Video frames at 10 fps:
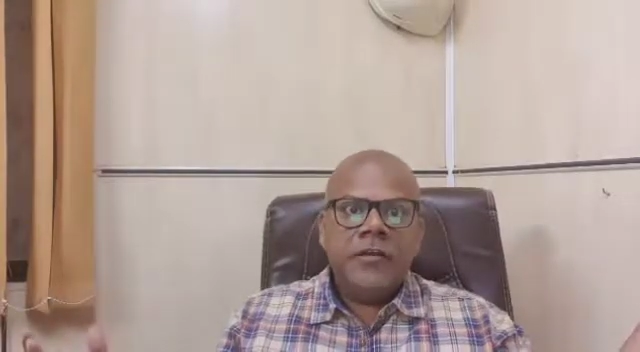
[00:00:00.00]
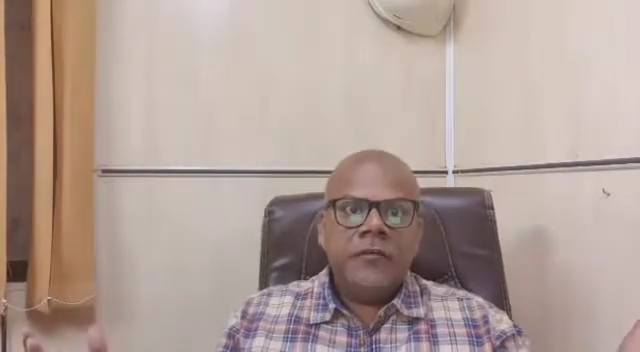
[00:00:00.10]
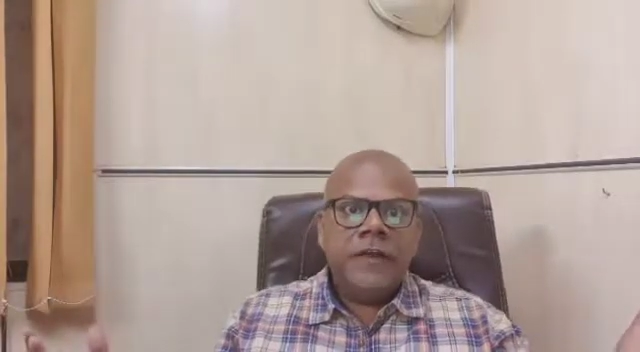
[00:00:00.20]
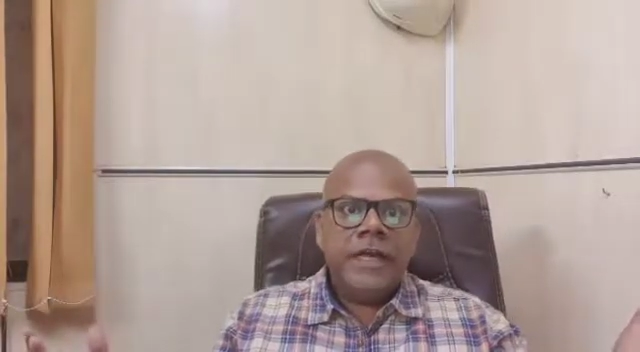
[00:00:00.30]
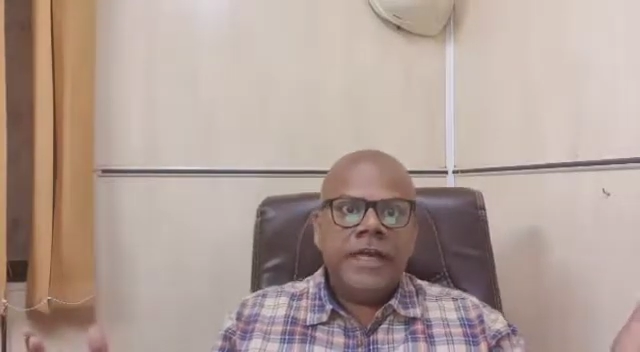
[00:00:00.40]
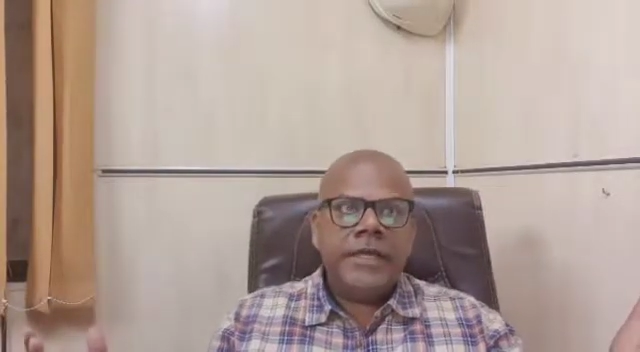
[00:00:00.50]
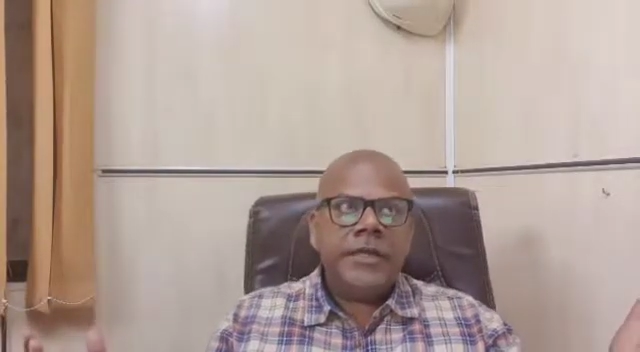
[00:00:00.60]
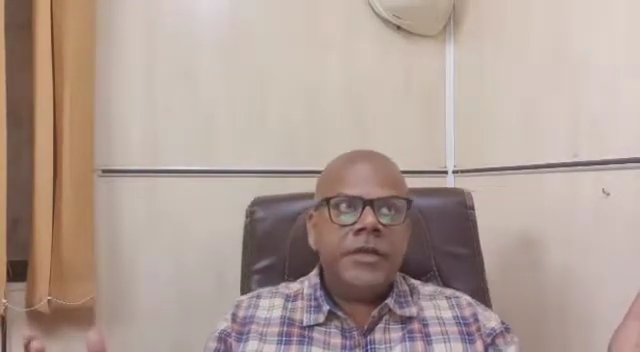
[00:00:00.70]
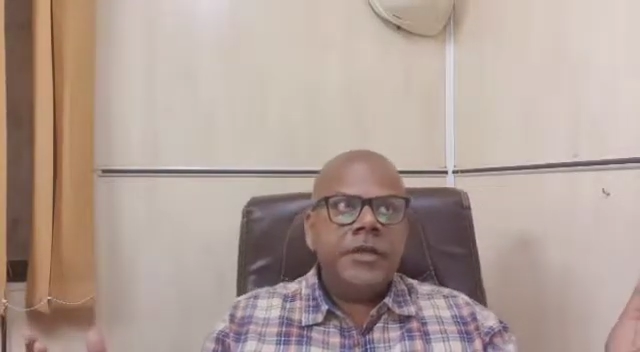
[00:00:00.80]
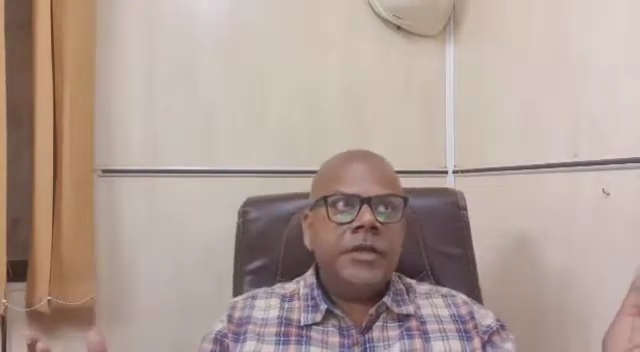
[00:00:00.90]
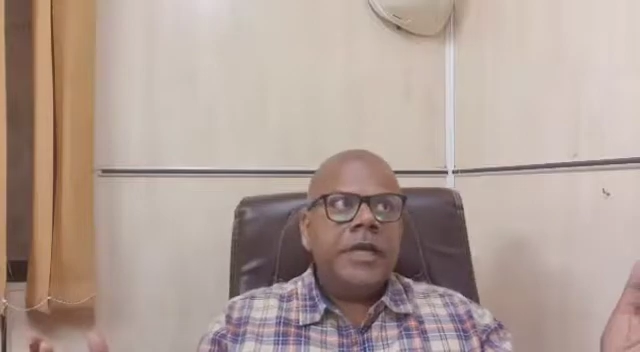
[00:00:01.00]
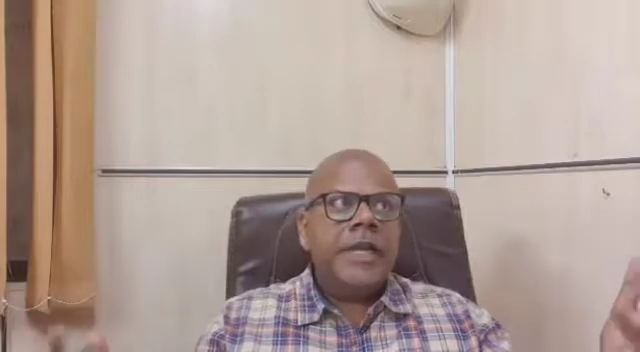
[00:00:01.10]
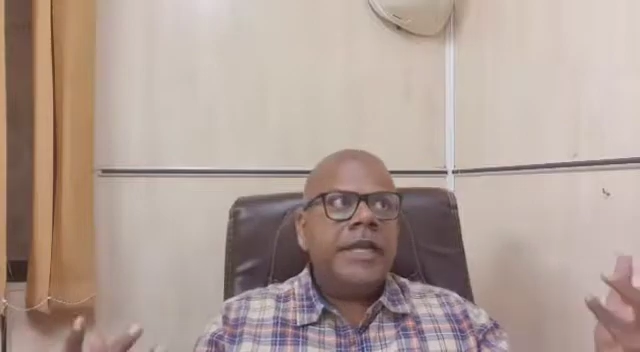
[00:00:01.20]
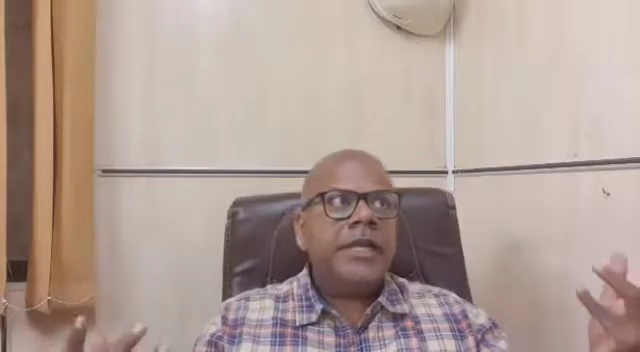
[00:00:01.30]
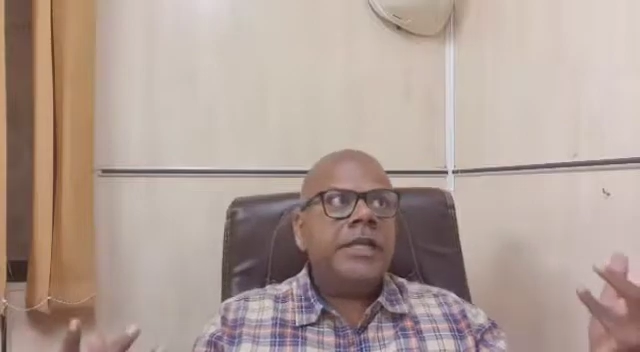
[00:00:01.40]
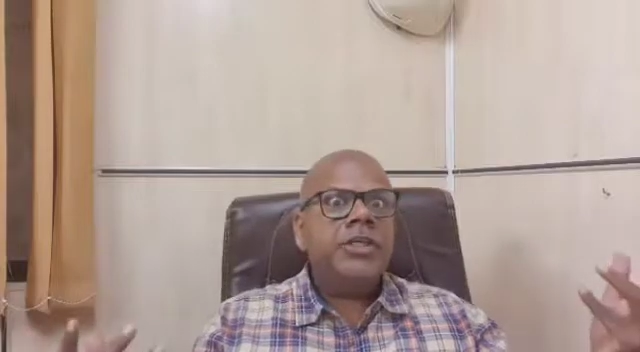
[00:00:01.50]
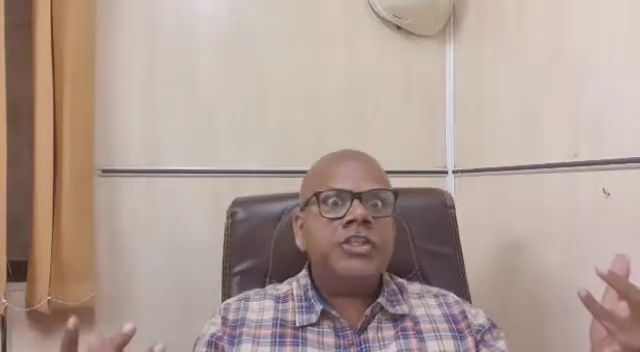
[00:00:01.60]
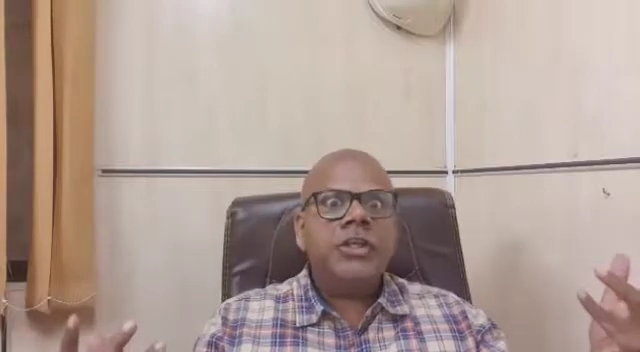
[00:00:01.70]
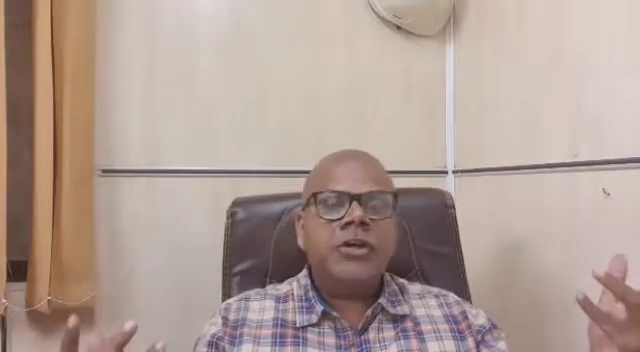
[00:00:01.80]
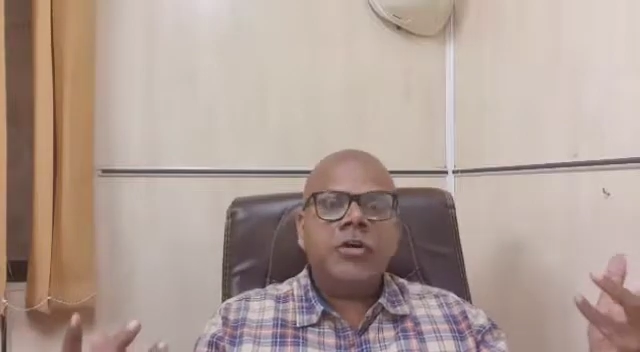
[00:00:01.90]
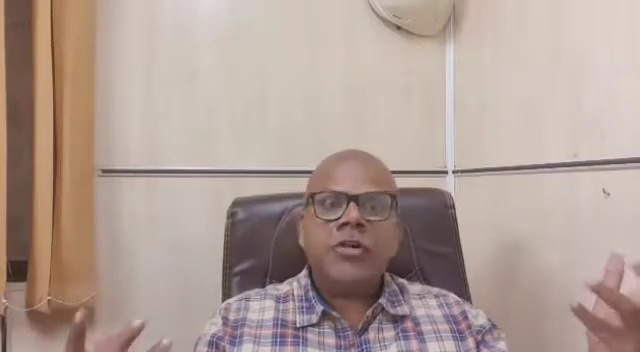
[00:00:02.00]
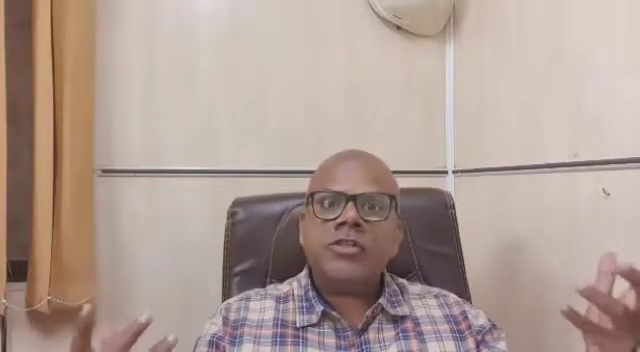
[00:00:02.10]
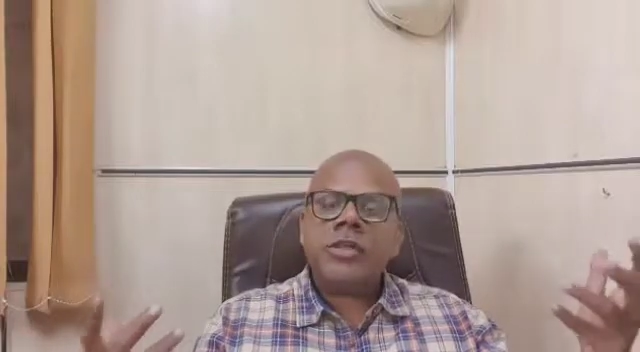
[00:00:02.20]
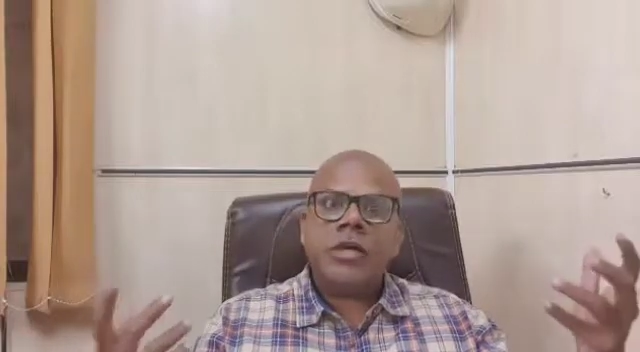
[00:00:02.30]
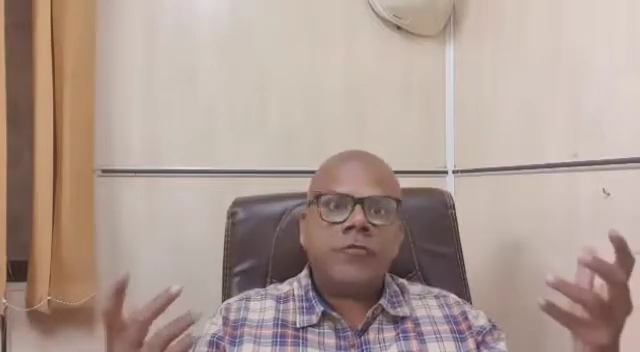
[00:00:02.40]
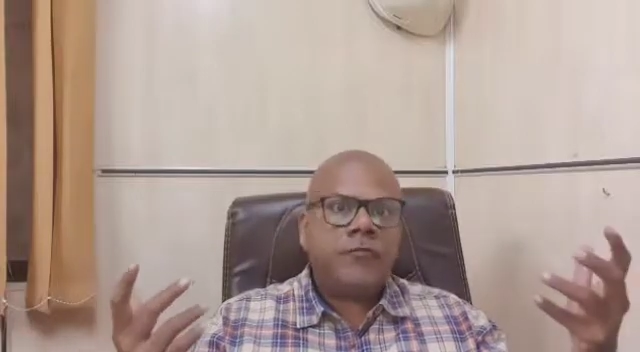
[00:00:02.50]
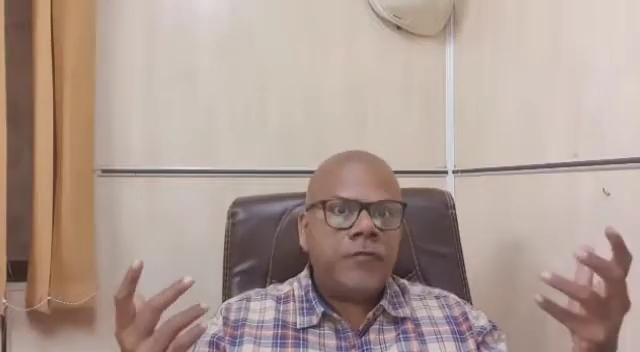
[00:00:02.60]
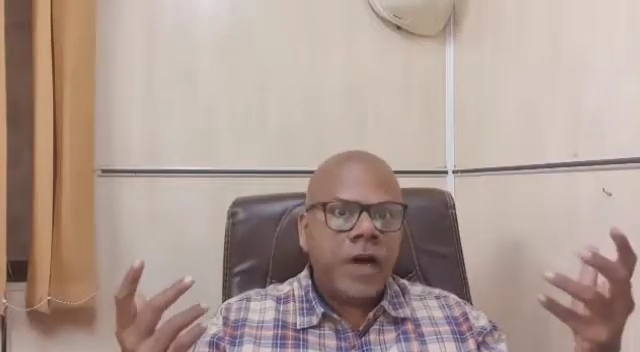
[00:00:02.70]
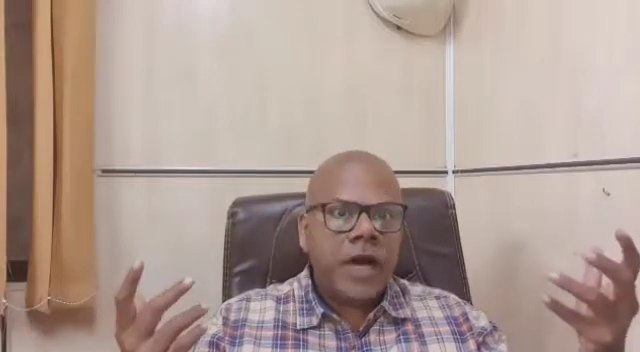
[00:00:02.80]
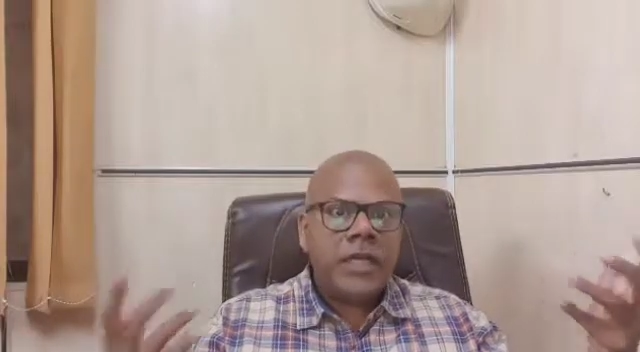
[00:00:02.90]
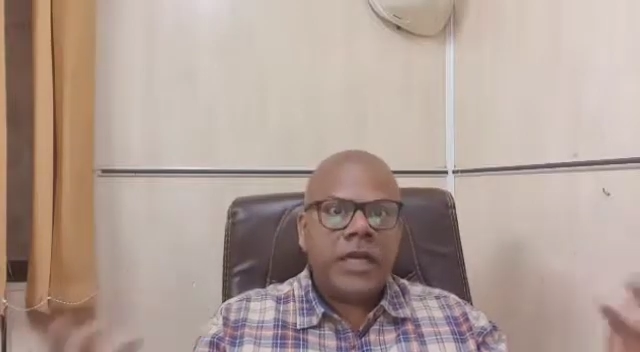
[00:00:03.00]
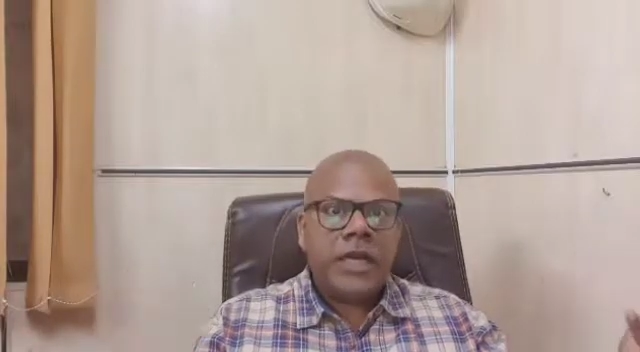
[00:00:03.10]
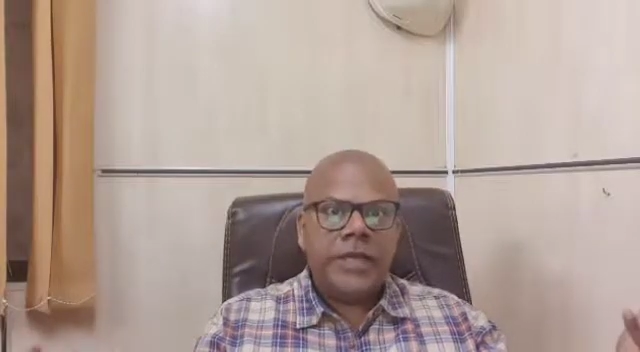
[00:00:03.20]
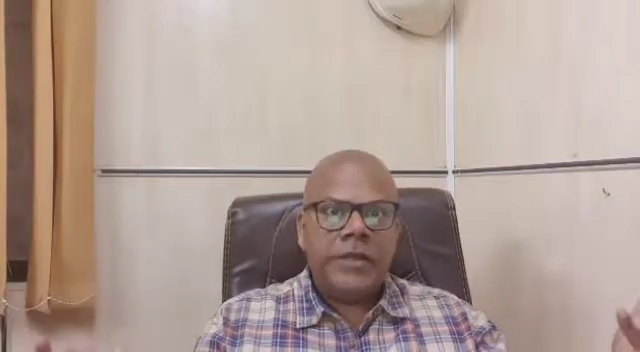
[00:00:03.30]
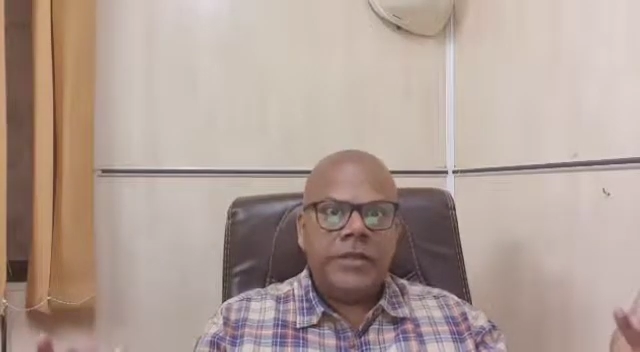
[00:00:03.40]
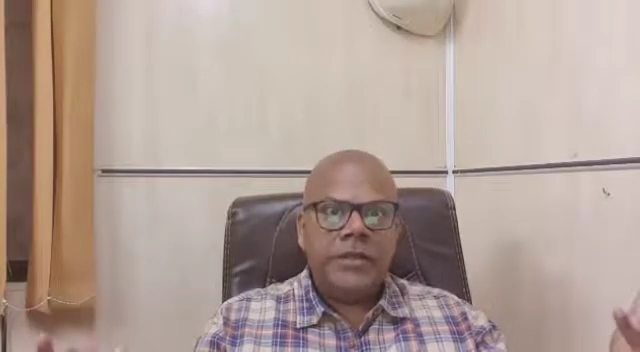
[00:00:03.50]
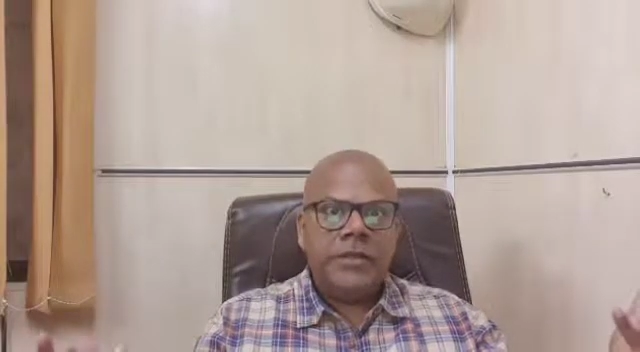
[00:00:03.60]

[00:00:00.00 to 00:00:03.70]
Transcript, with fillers: where air conditioning costs are far higher.